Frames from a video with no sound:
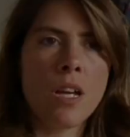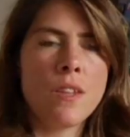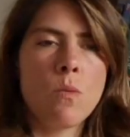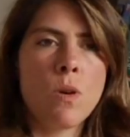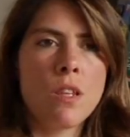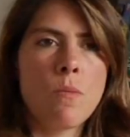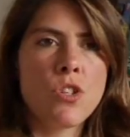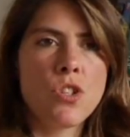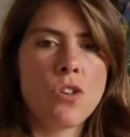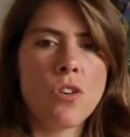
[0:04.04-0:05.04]
shocking. I think one of the
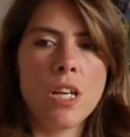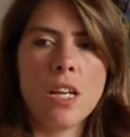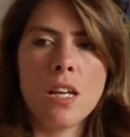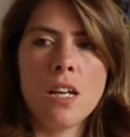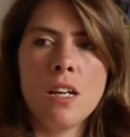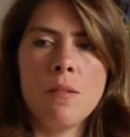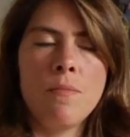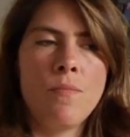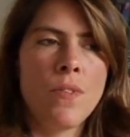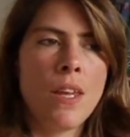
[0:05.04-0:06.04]
most shocking
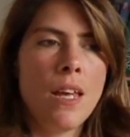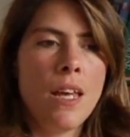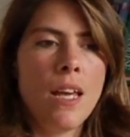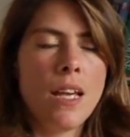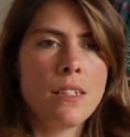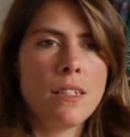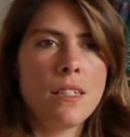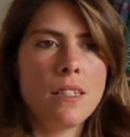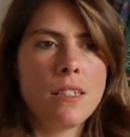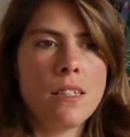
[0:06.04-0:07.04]

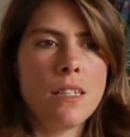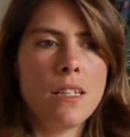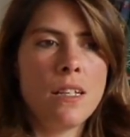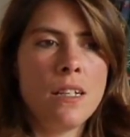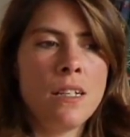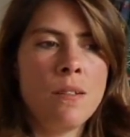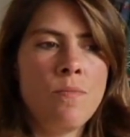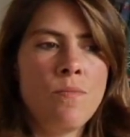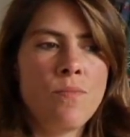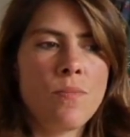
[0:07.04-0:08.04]
incidents
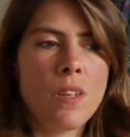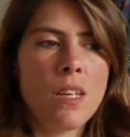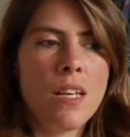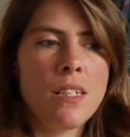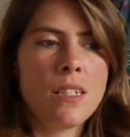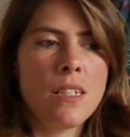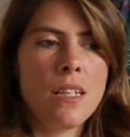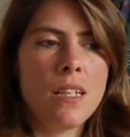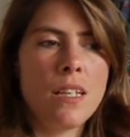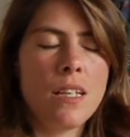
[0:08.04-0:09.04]
is
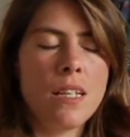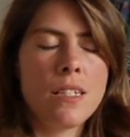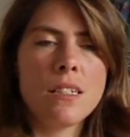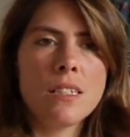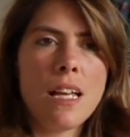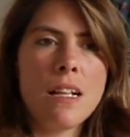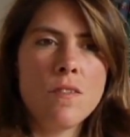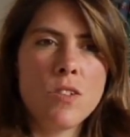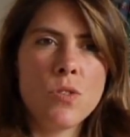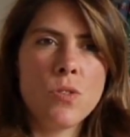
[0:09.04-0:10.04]
El
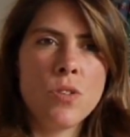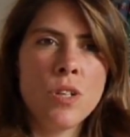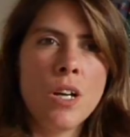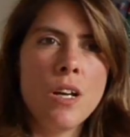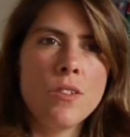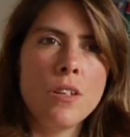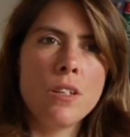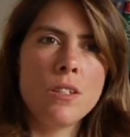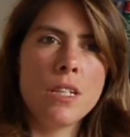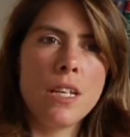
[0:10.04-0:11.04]
Salvador.
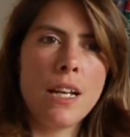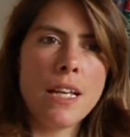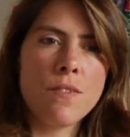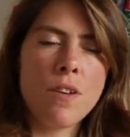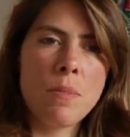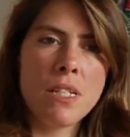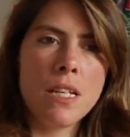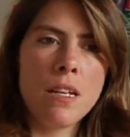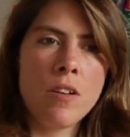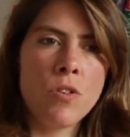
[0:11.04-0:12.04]
The declassified
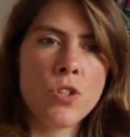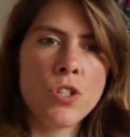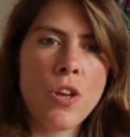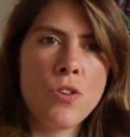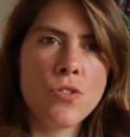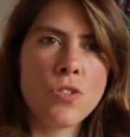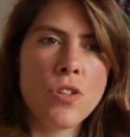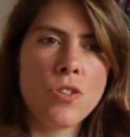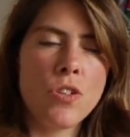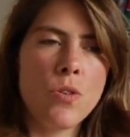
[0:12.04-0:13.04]
material shows
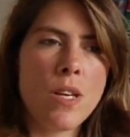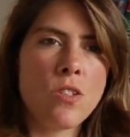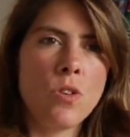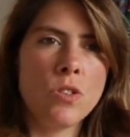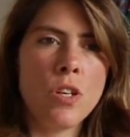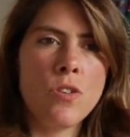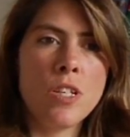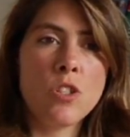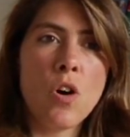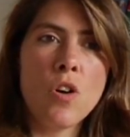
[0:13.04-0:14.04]
that the US not
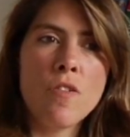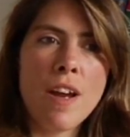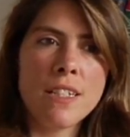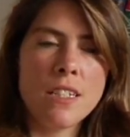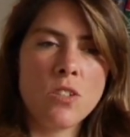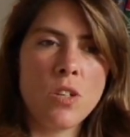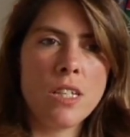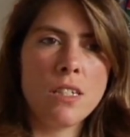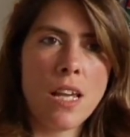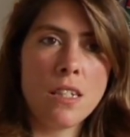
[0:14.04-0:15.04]
only tolerated
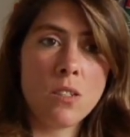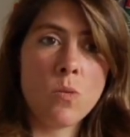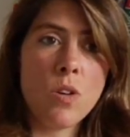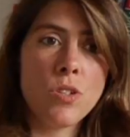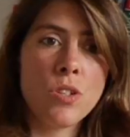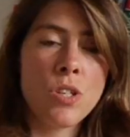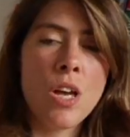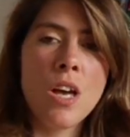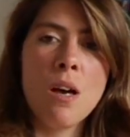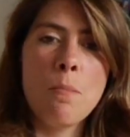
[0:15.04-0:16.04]
death squads,
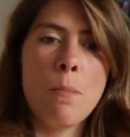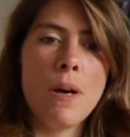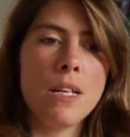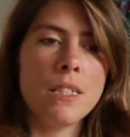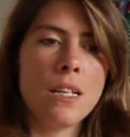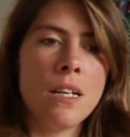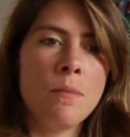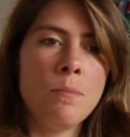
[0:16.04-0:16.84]
but